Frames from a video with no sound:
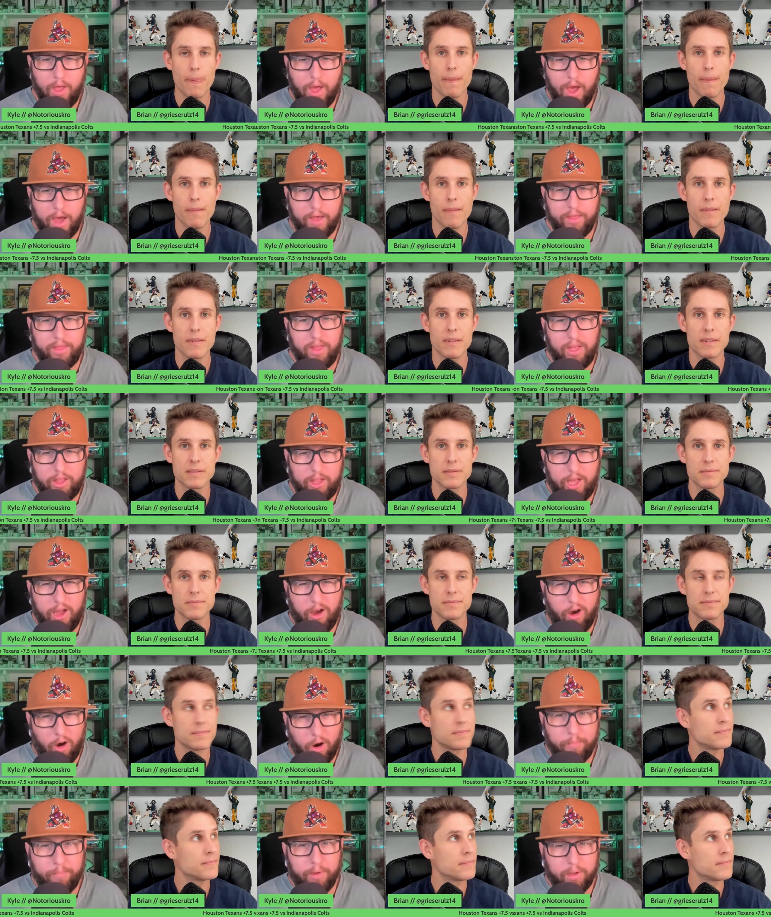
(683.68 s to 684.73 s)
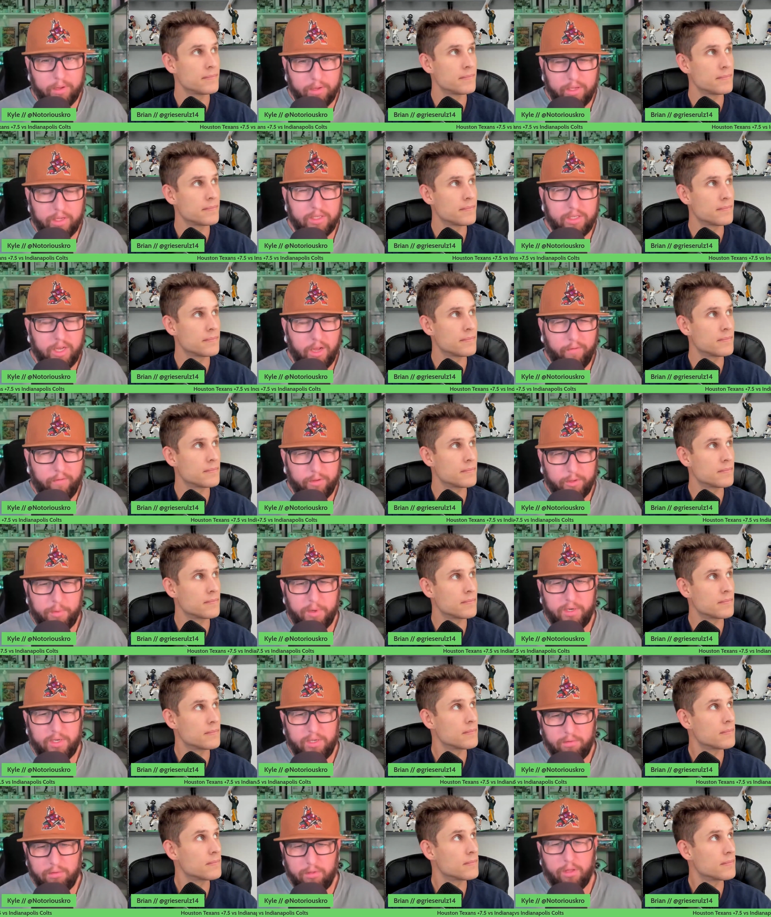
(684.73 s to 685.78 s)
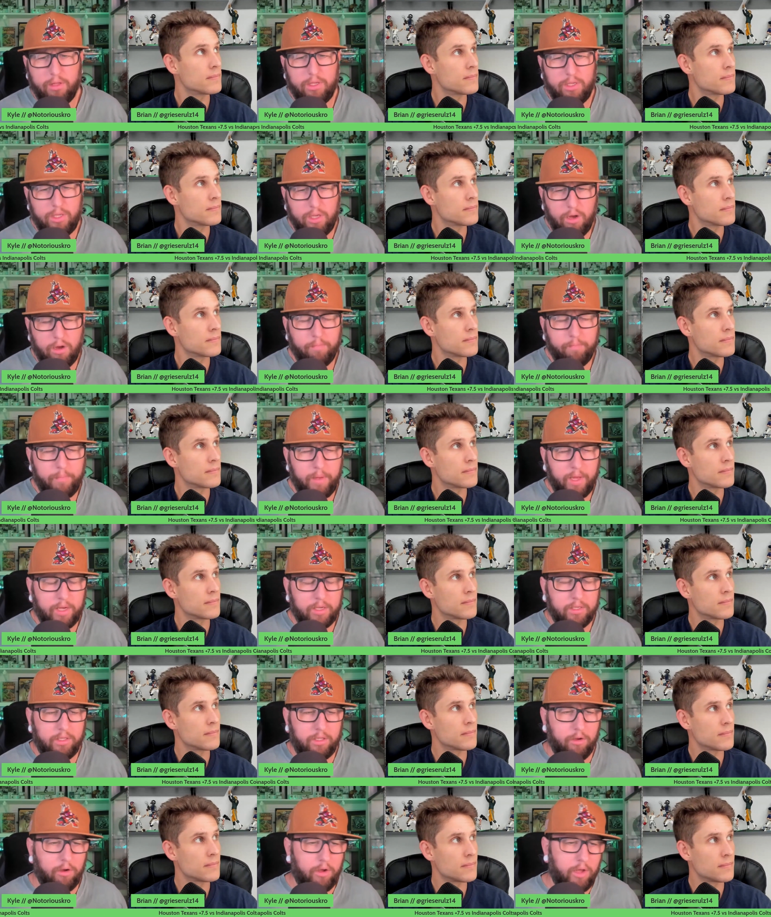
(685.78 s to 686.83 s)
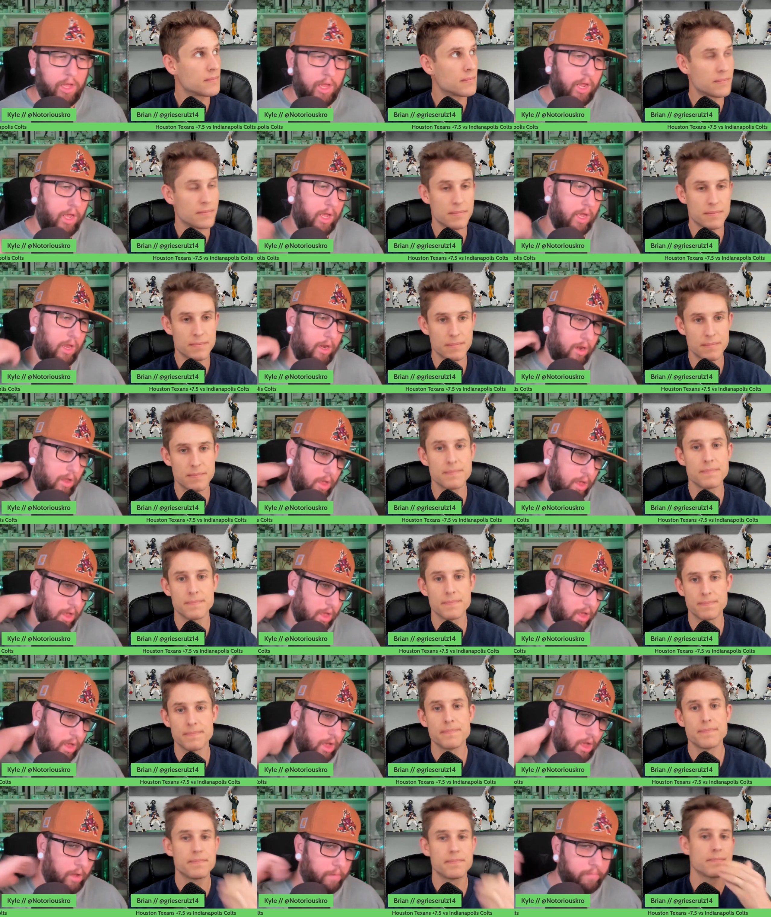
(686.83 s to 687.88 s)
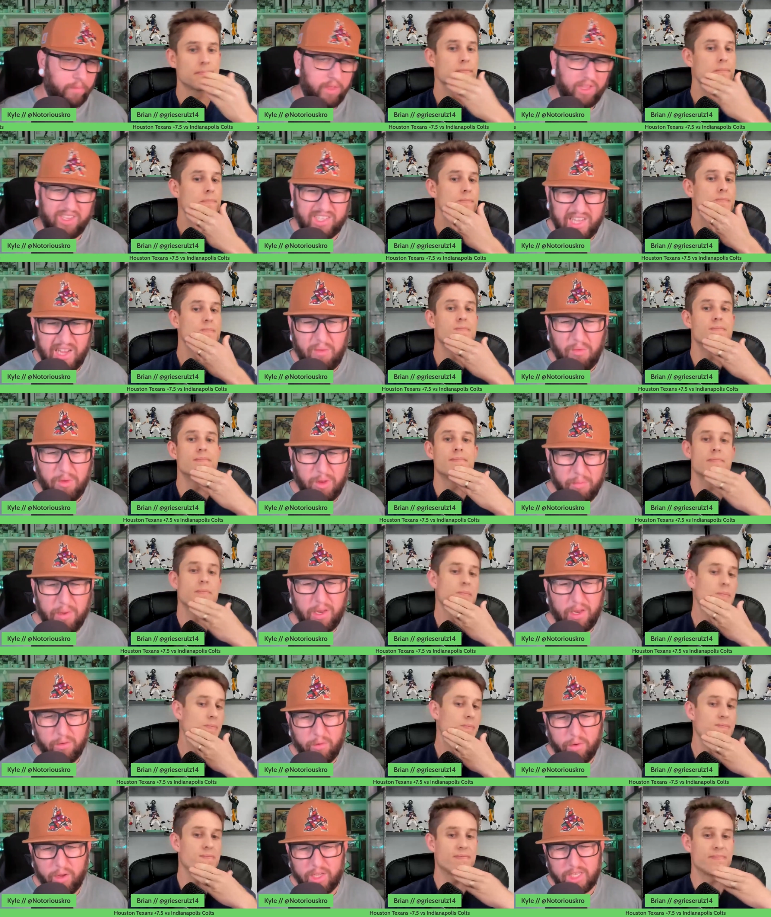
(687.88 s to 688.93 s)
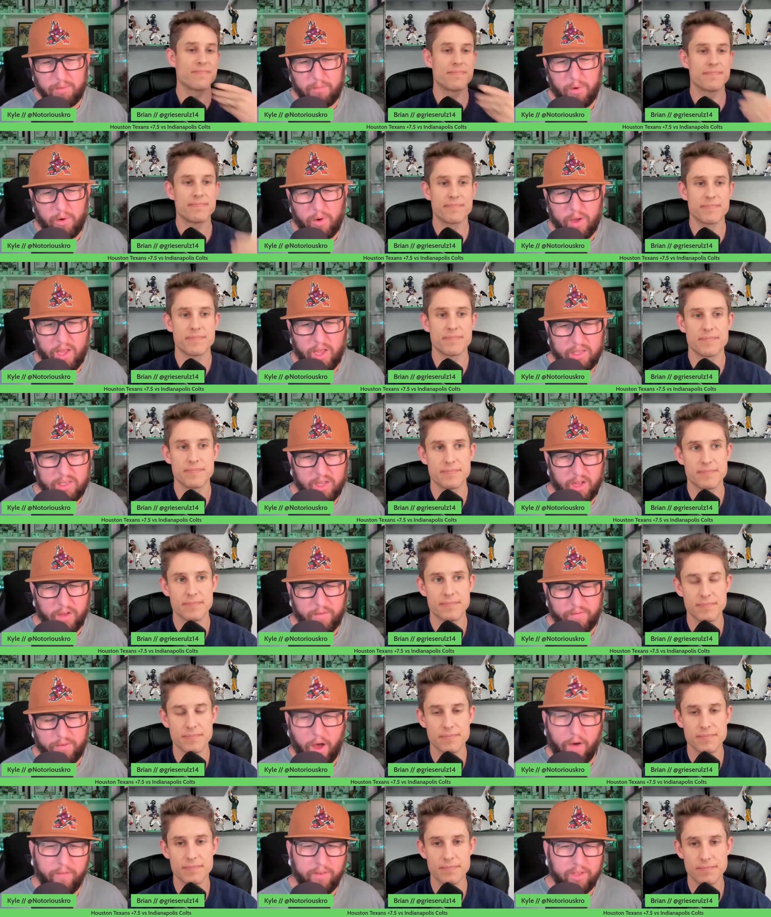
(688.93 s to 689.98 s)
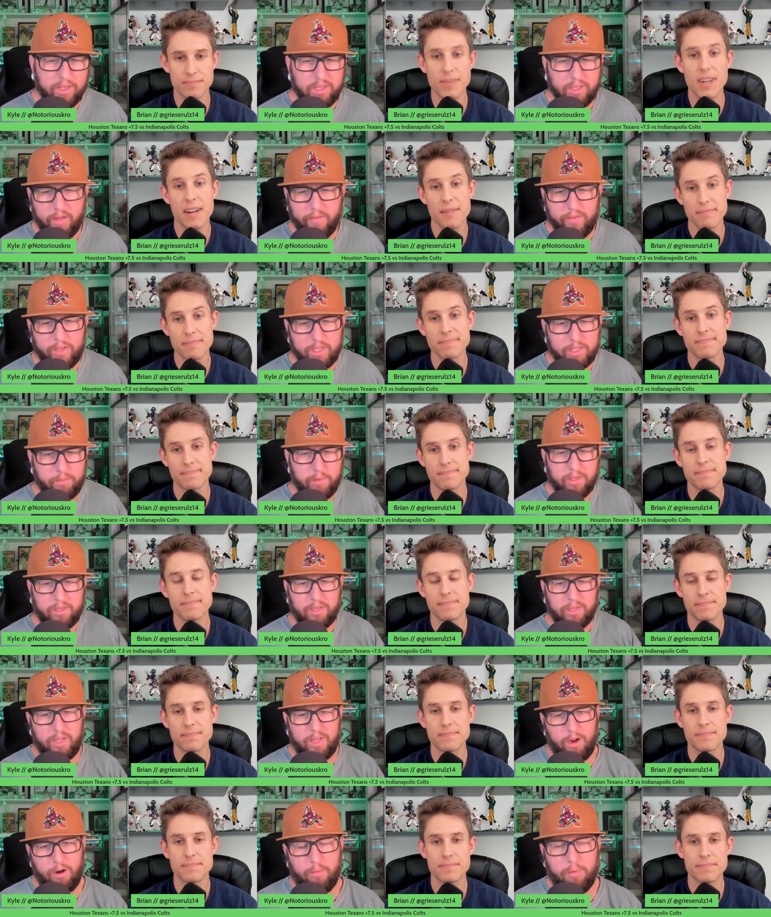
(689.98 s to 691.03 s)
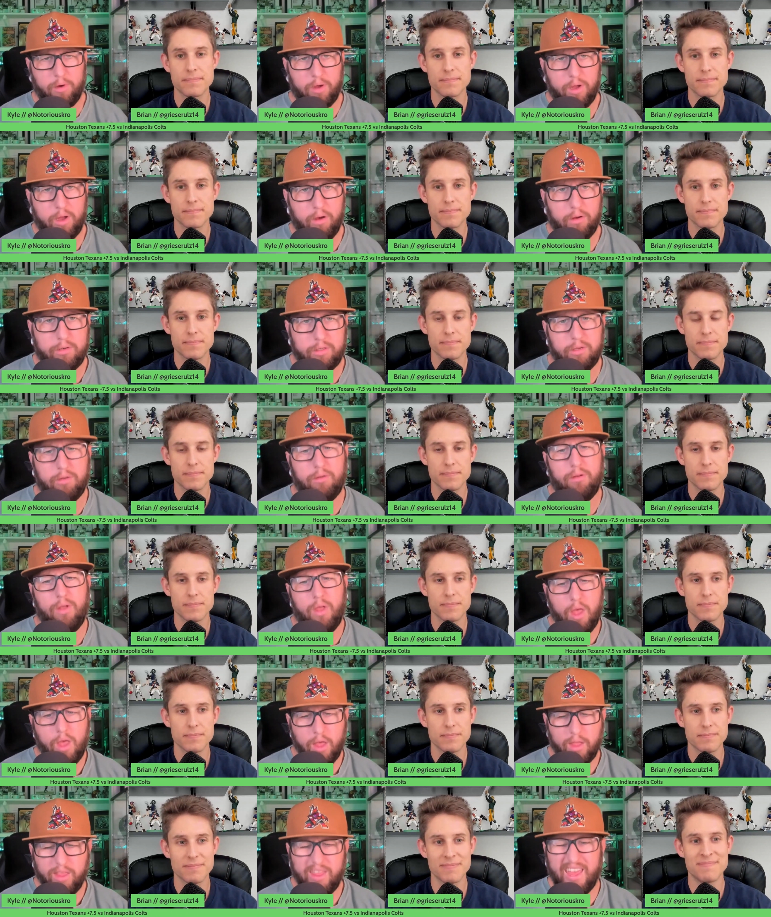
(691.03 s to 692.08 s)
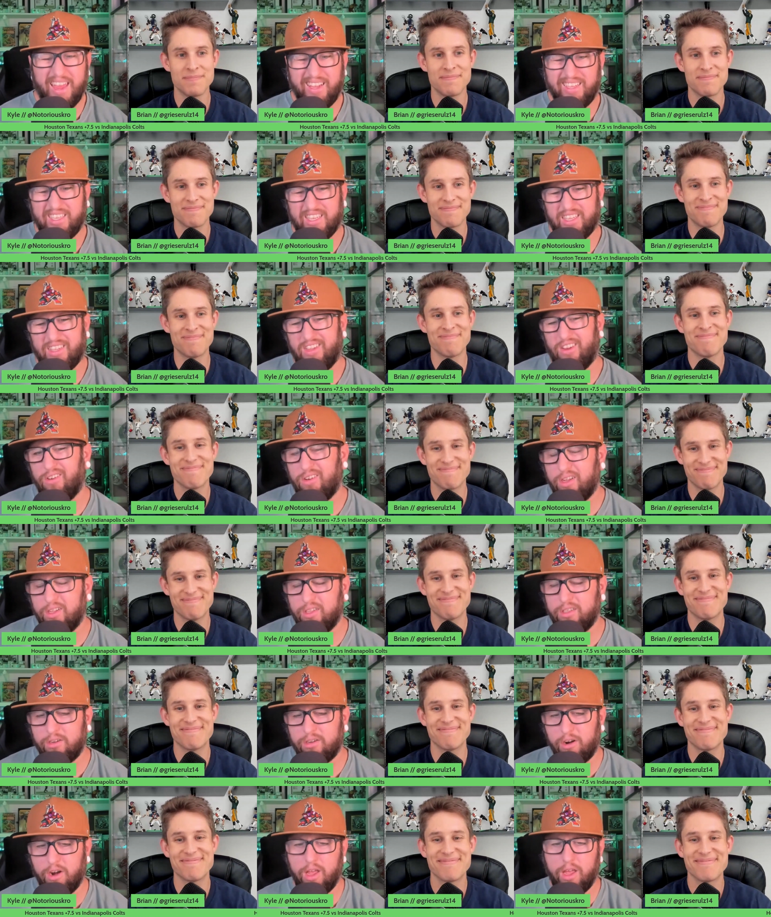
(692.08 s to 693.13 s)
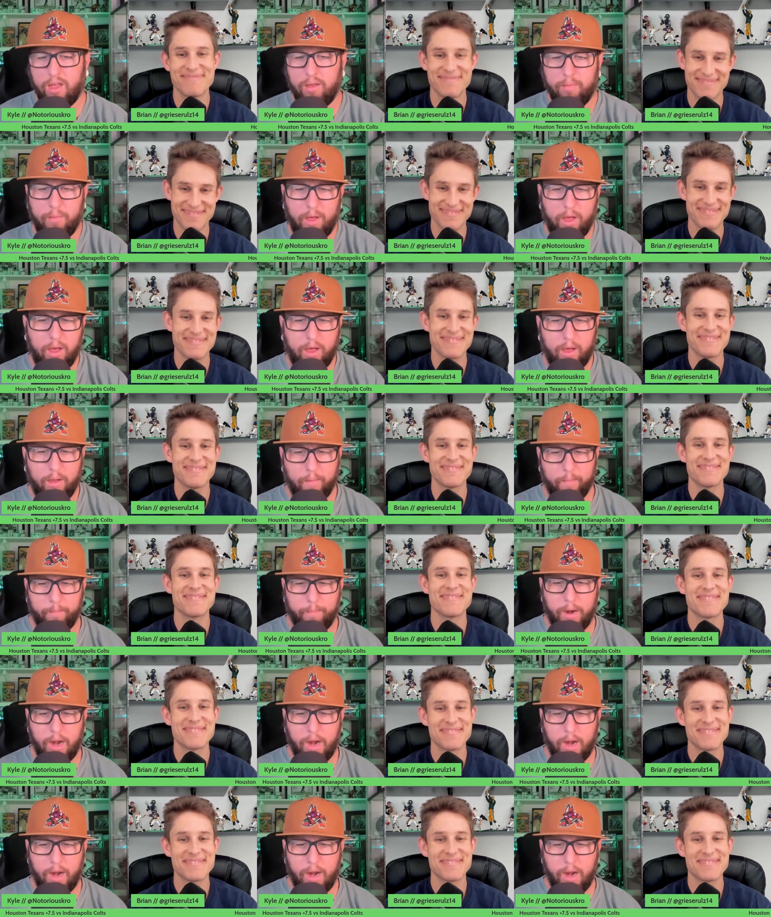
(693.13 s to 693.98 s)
Speaker 1: I think they are building stuff, especially with all these young picks that they're getting, and um, they seem to be doing some okay stuff. Obviously, yeah. Lovie Smith's a terrible coach, so that is a little concerning. Um, but